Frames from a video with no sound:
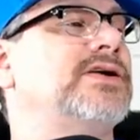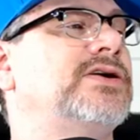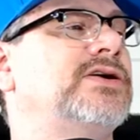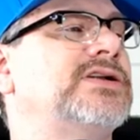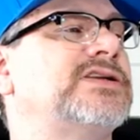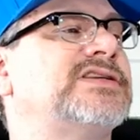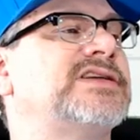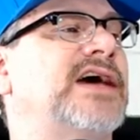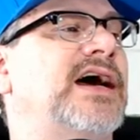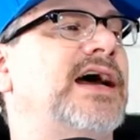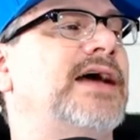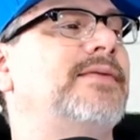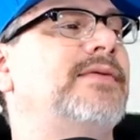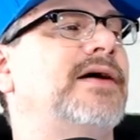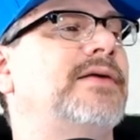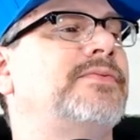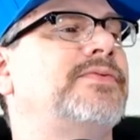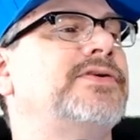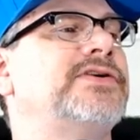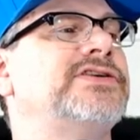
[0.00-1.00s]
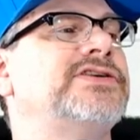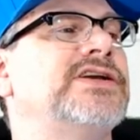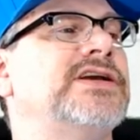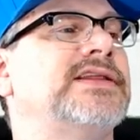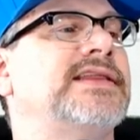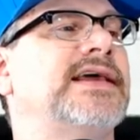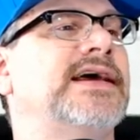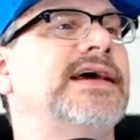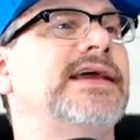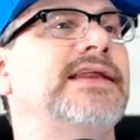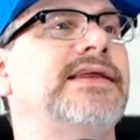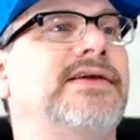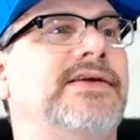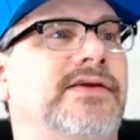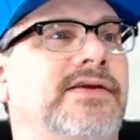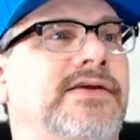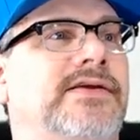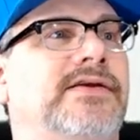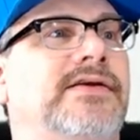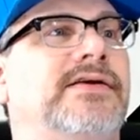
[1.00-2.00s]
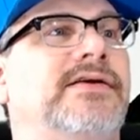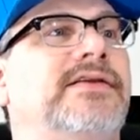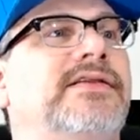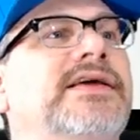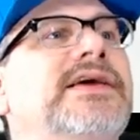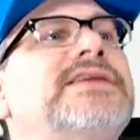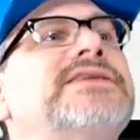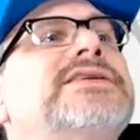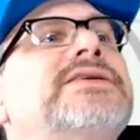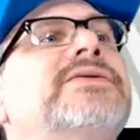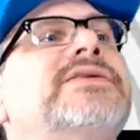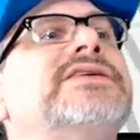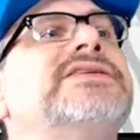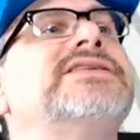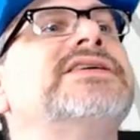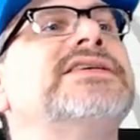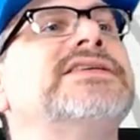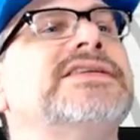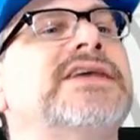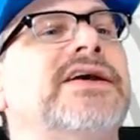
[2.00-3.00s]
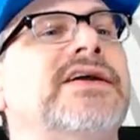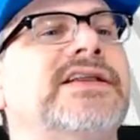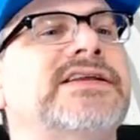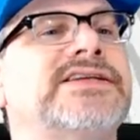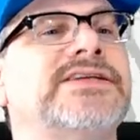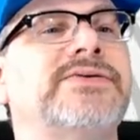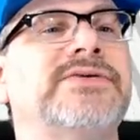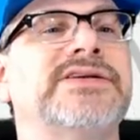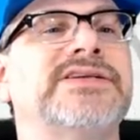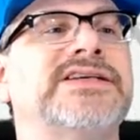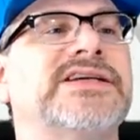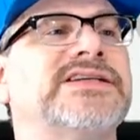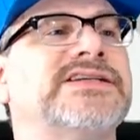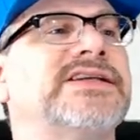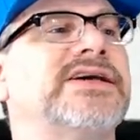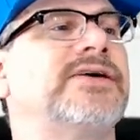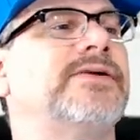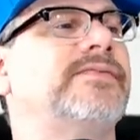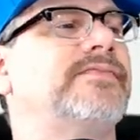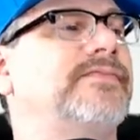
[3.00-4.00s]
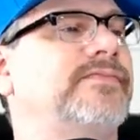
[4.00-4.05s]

good time. I appreciate that. Let's see what it says now. Let's see what it says now.